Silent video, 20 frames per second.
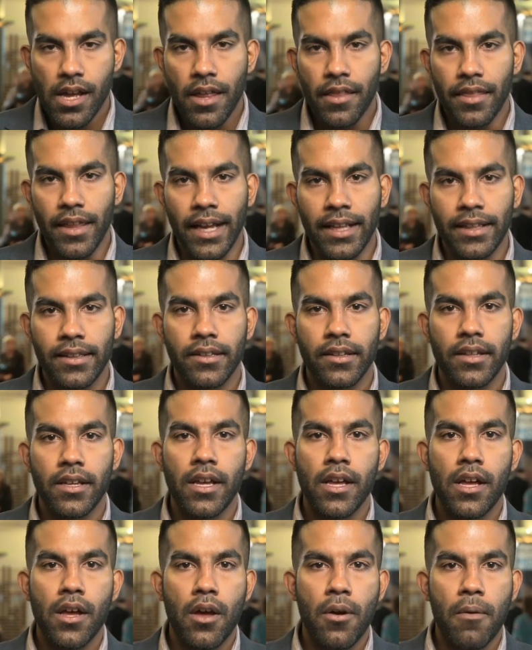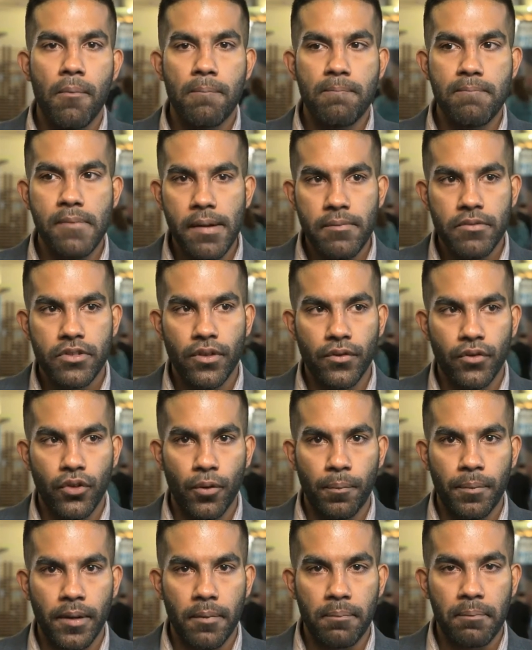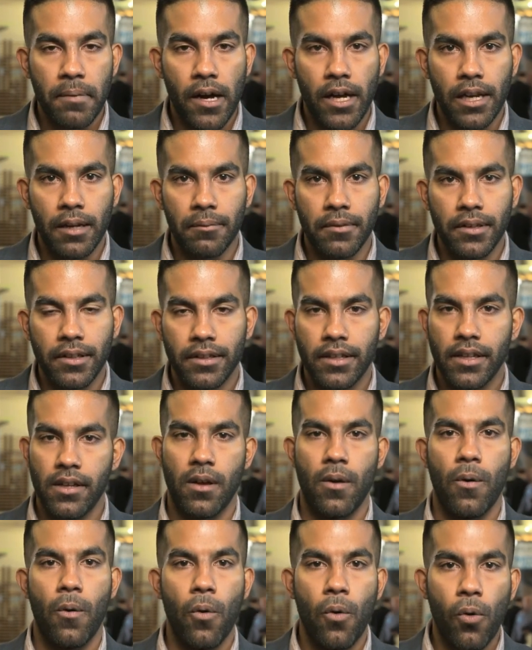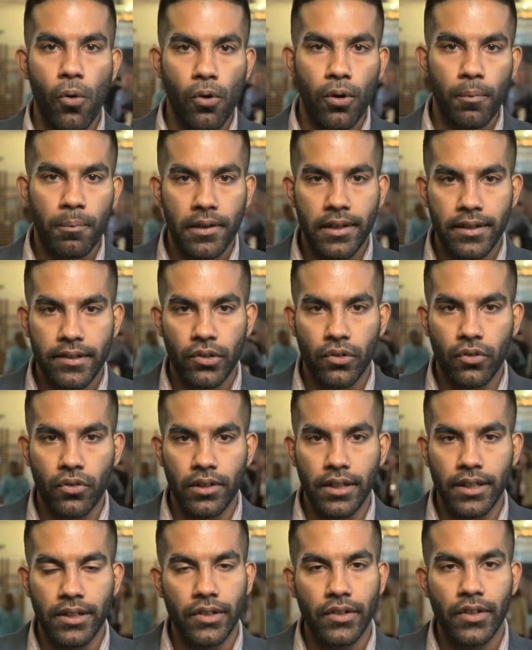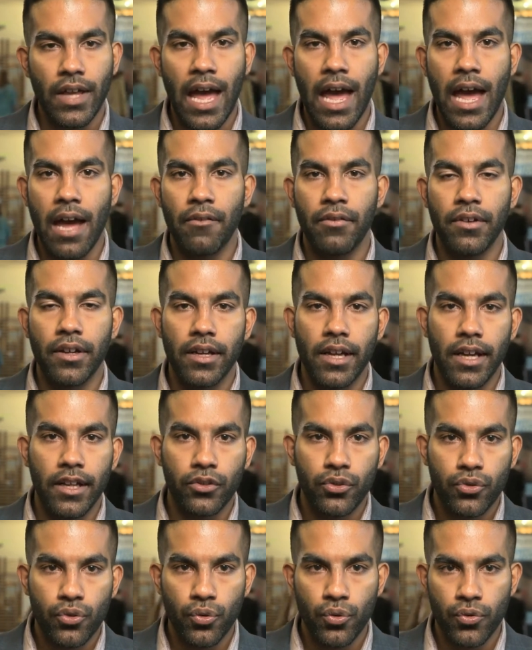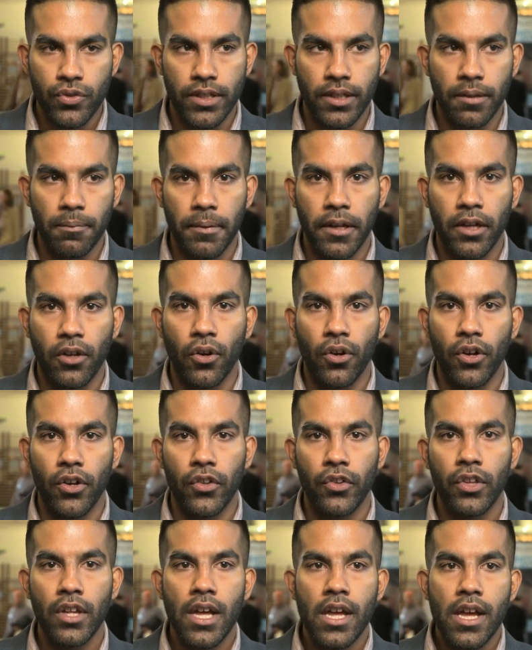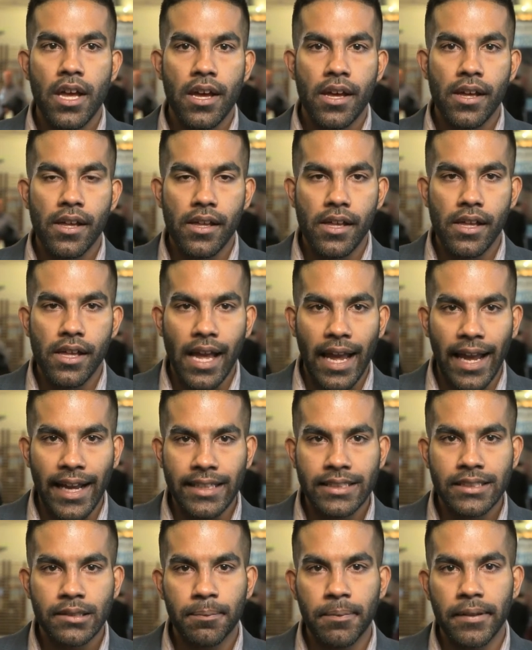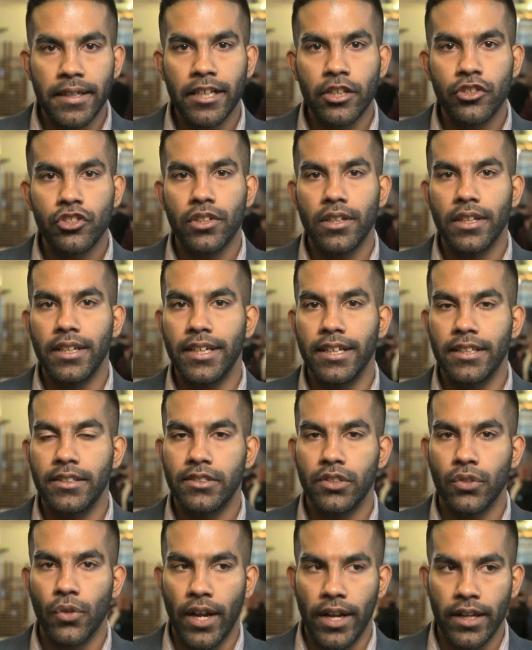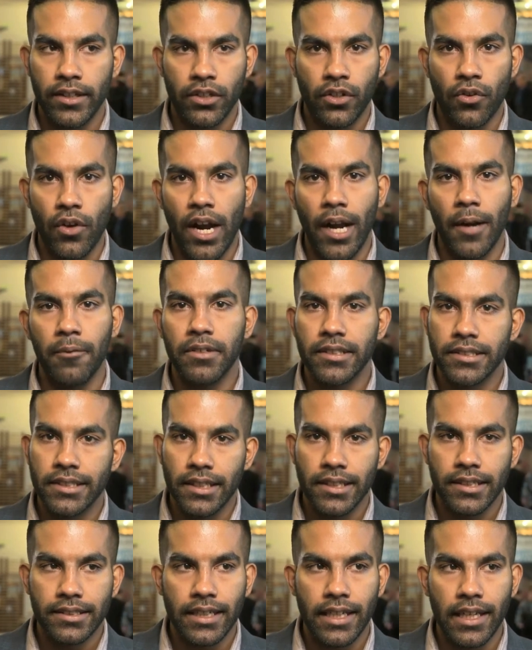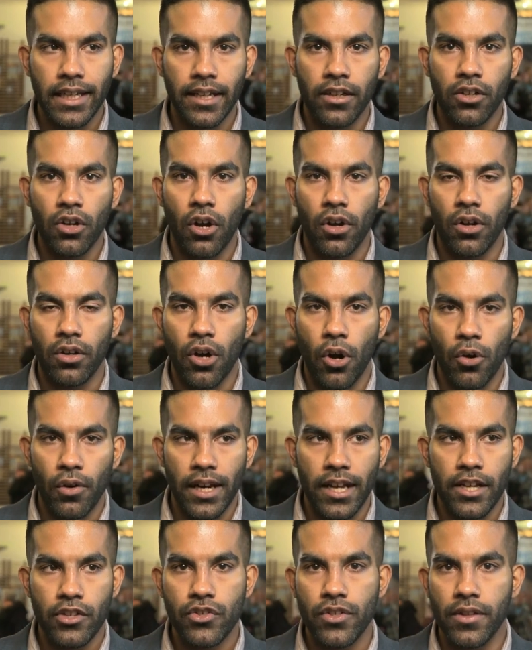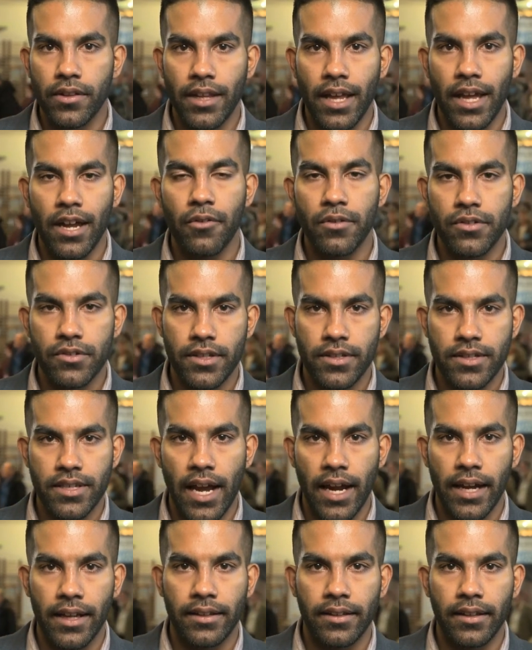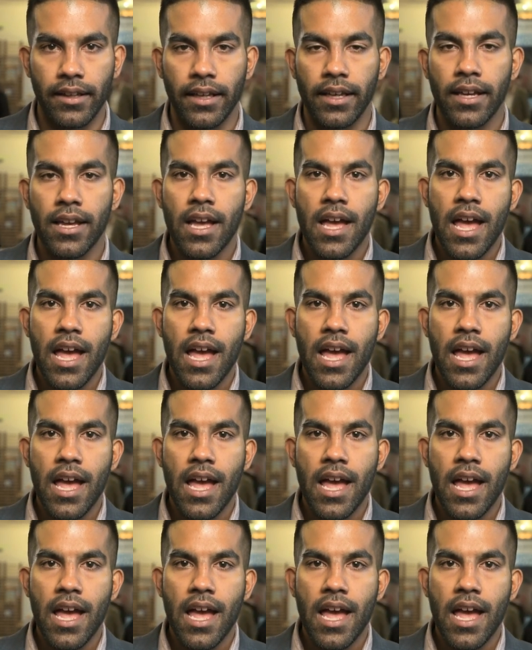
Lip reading: that members of European Parliament, all political leaders, have a duty, because hate speech leads to hate crime. There's a clear correlation there in society.